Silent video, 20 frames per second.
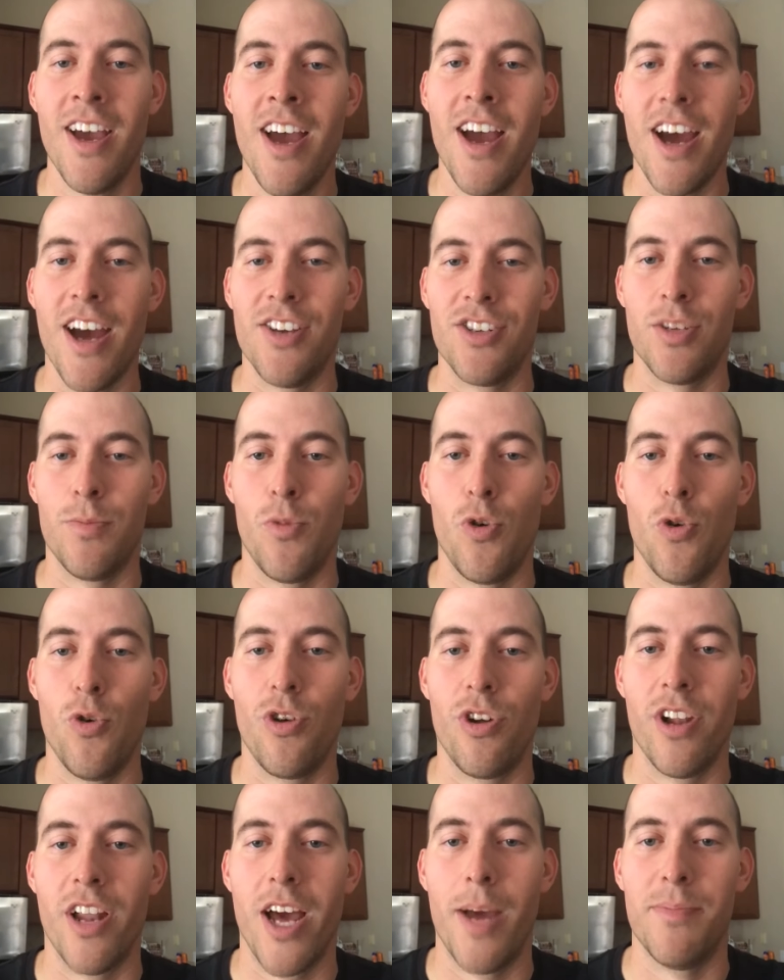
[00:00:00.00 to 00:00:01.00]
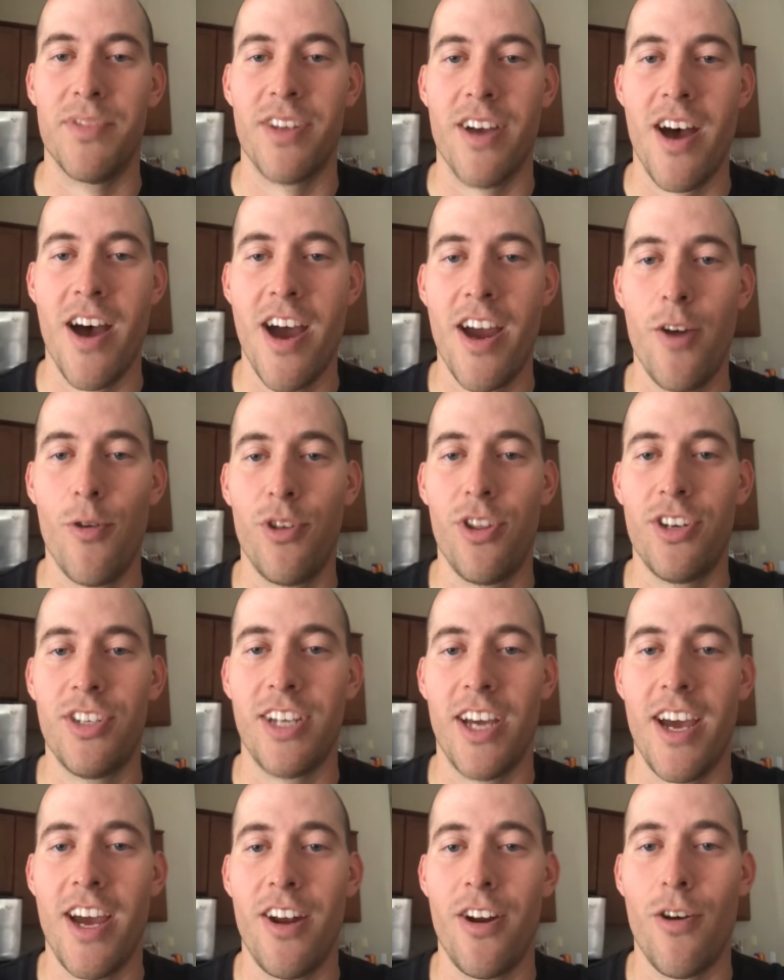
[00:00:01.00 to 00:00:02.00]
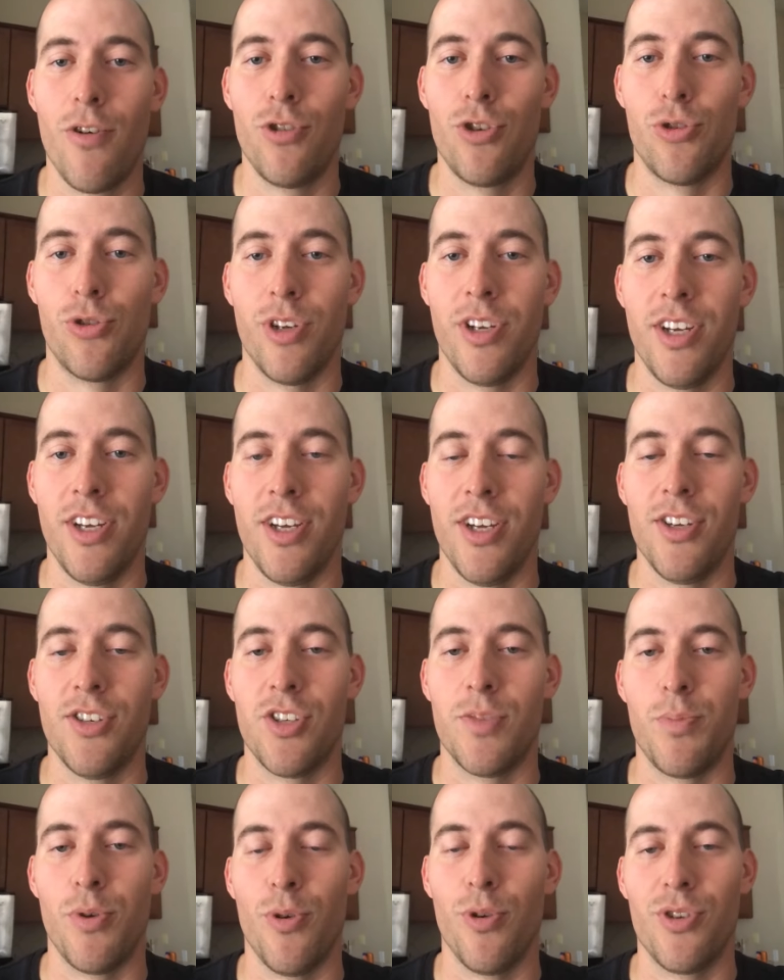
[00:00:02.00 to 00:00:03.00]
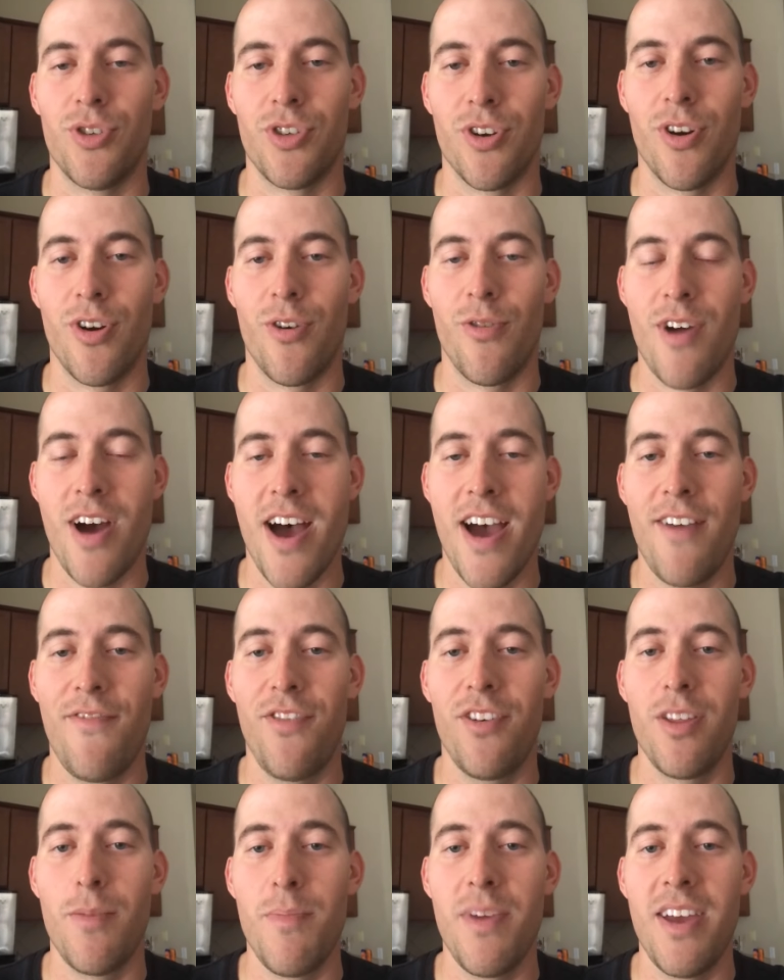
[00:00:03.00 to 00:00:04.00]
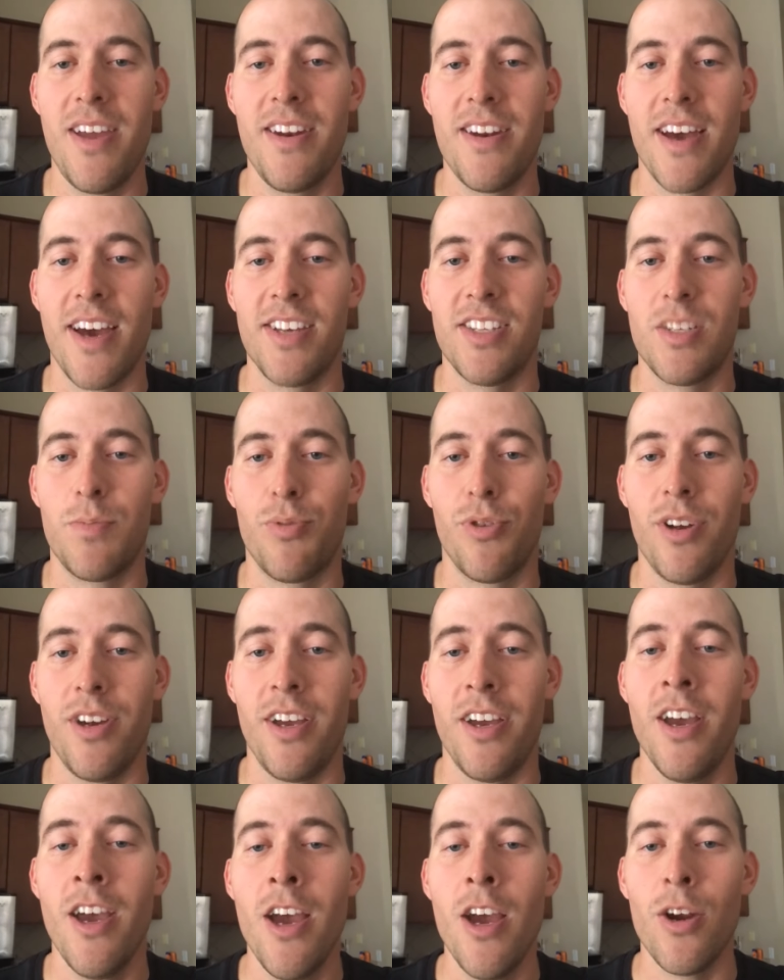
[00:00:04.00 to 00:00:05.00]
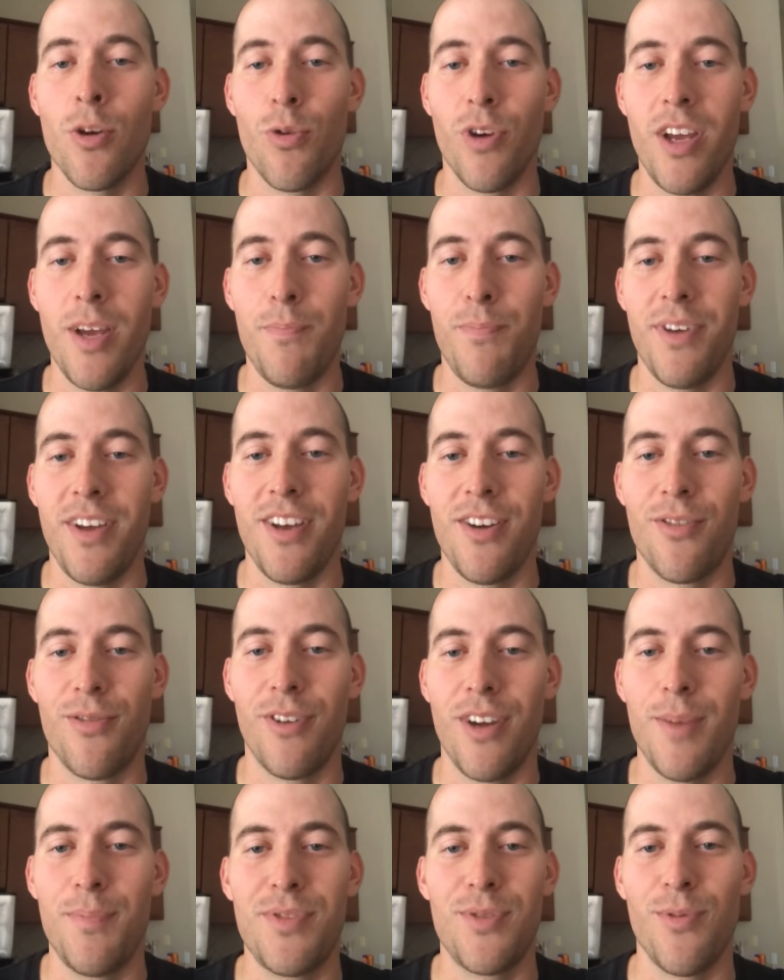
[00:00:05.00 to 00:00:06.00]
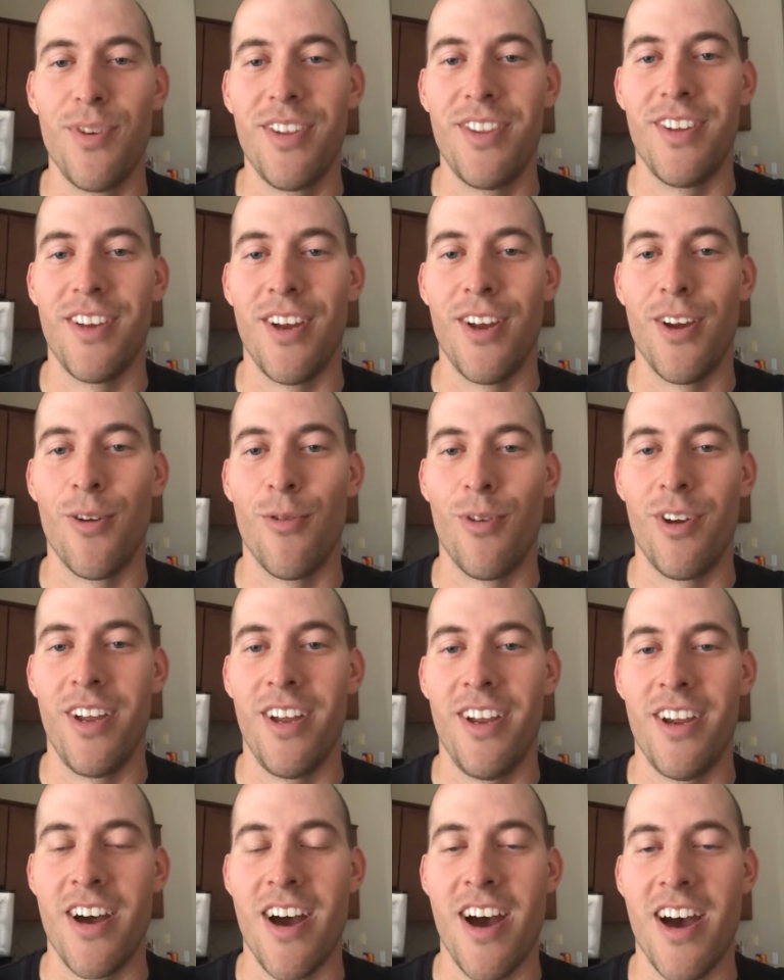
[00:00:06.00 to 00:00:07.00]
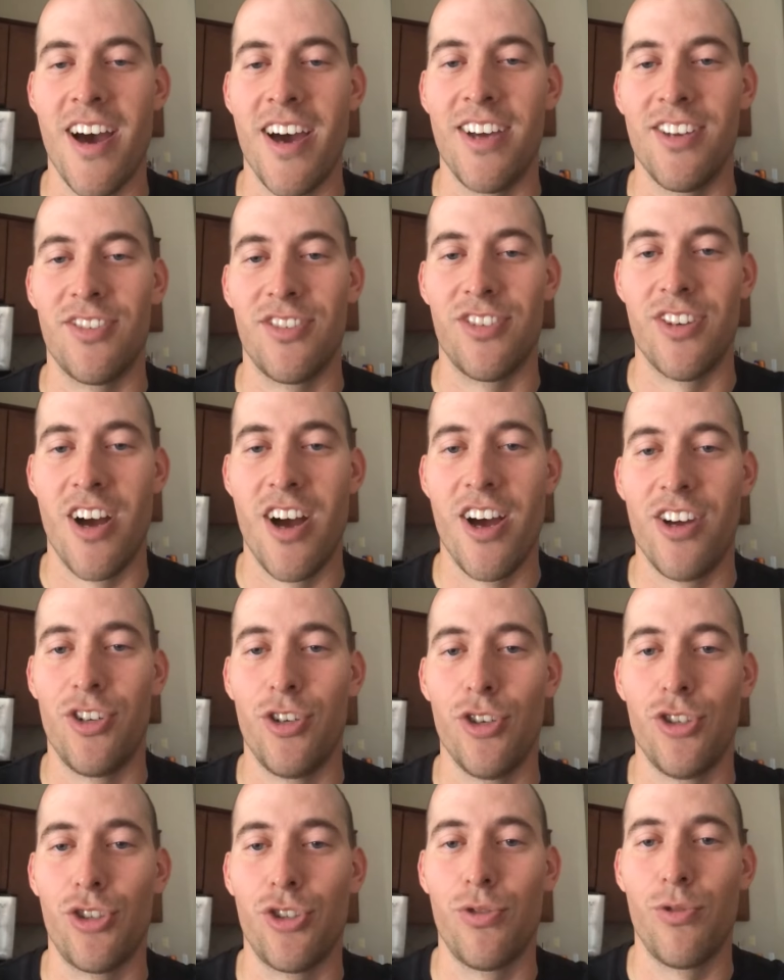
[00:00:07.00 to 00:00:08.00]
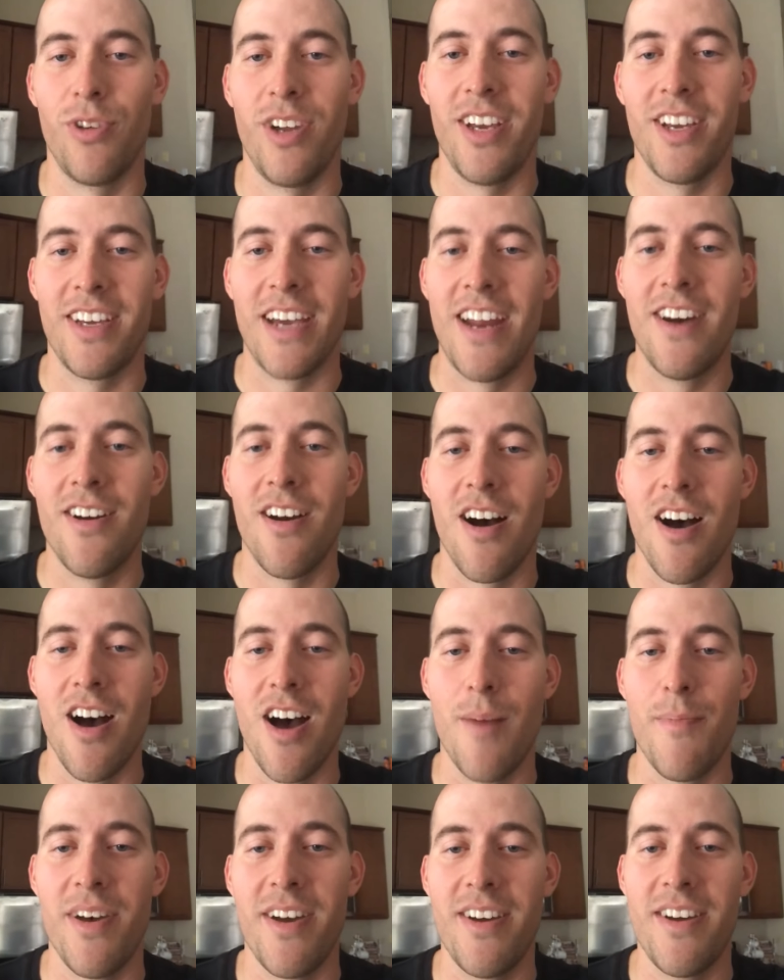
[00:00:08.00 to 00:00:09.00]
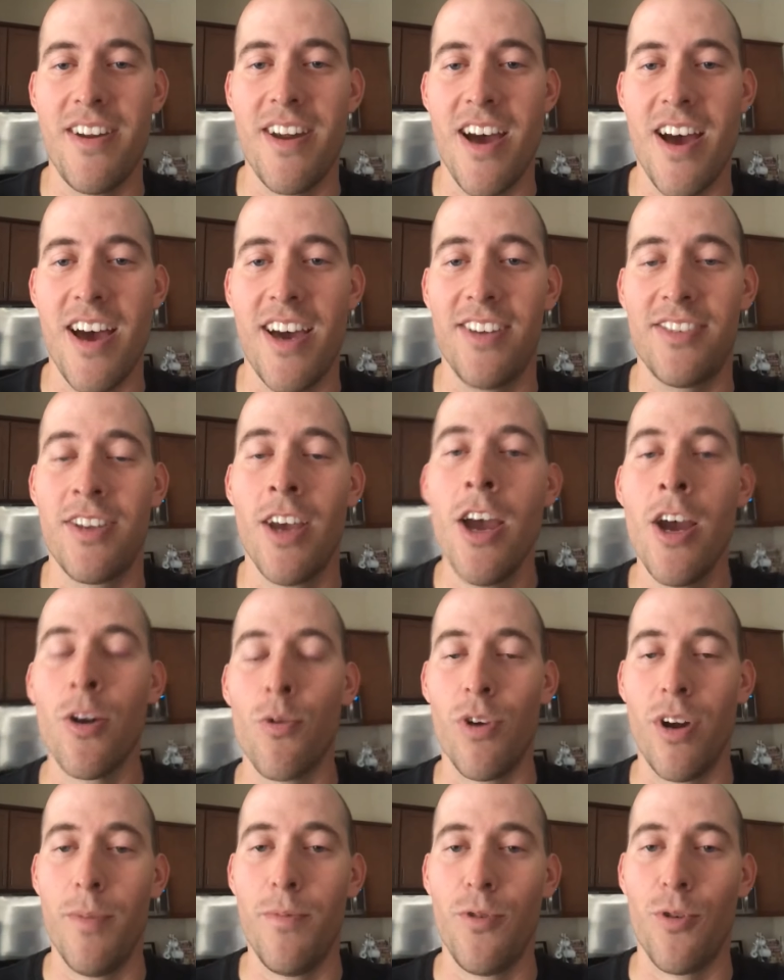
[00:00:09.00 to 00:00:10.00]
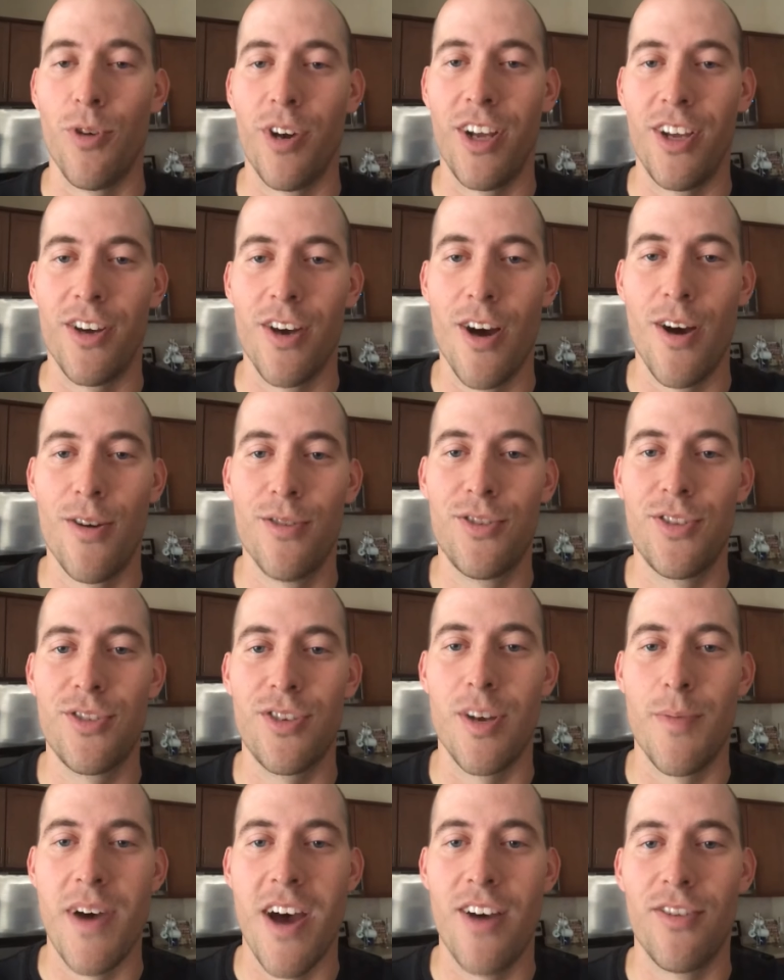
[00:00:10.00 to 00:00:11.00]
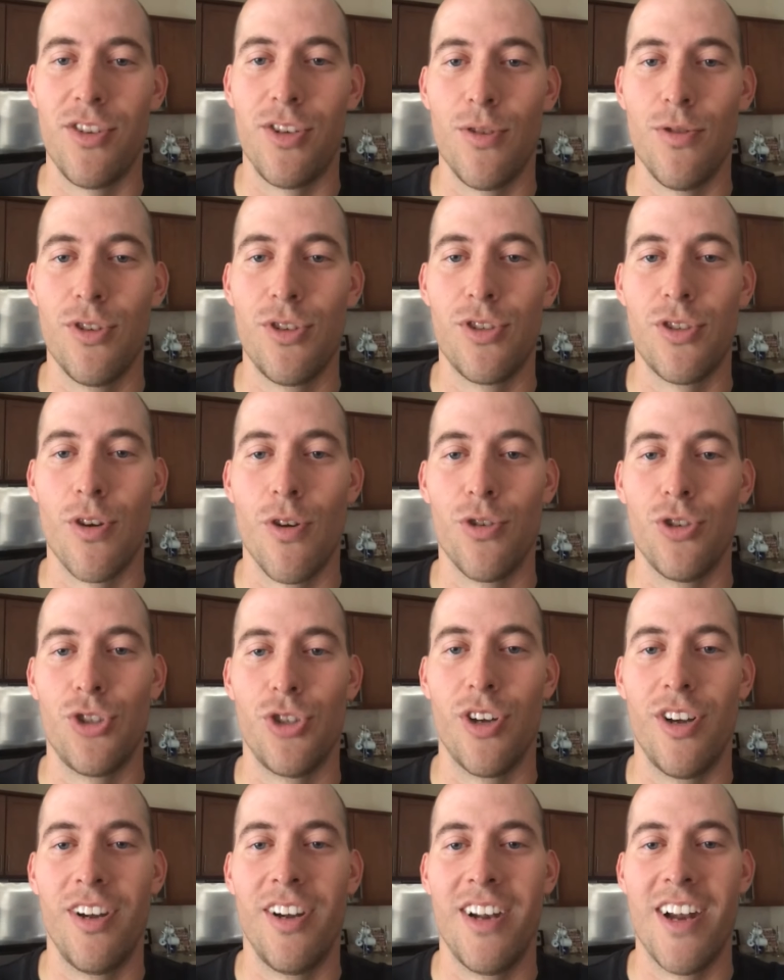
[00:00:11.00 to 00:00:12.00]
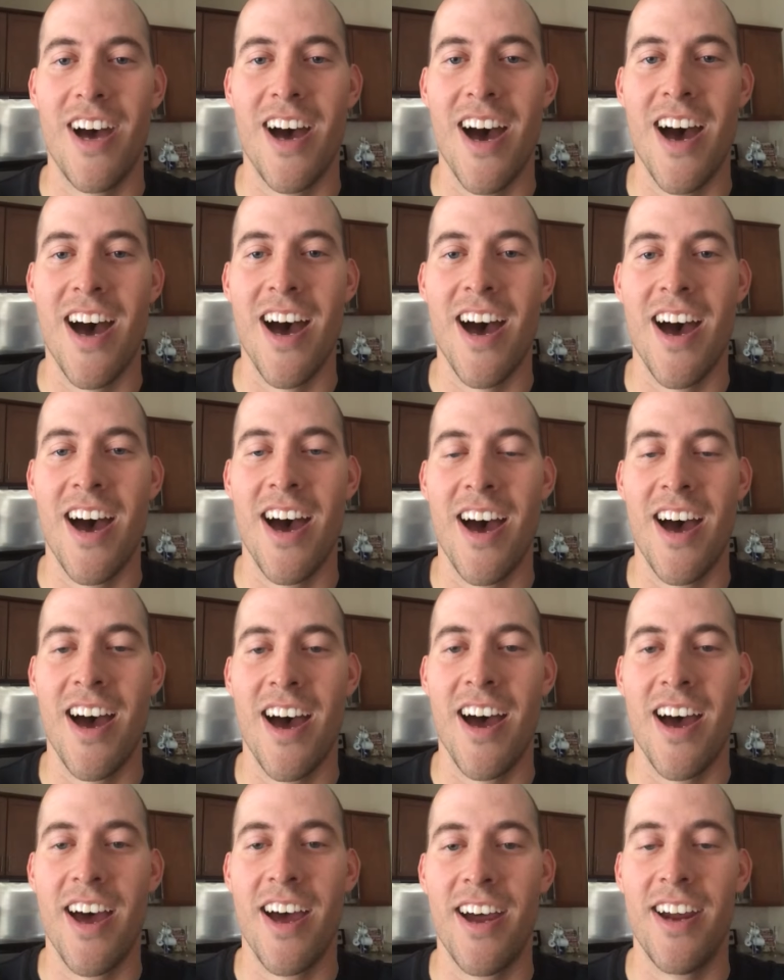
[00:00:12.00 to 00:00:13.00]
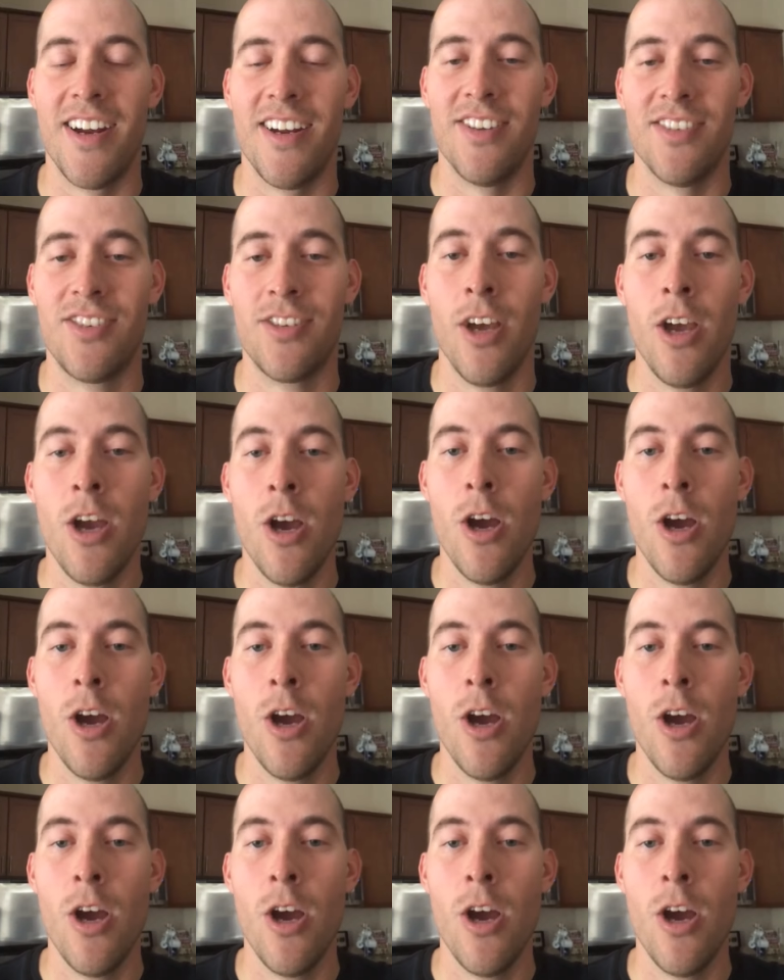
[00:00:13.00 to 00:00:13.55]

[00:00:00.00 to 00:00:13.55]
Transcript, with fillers: As the moon climbs high over the dead old tree, spooks arrive from the midnight spree. Creepy creeps with eerie eyes start to shriek and harmonize. Grim grinning ghosts come out to socialize.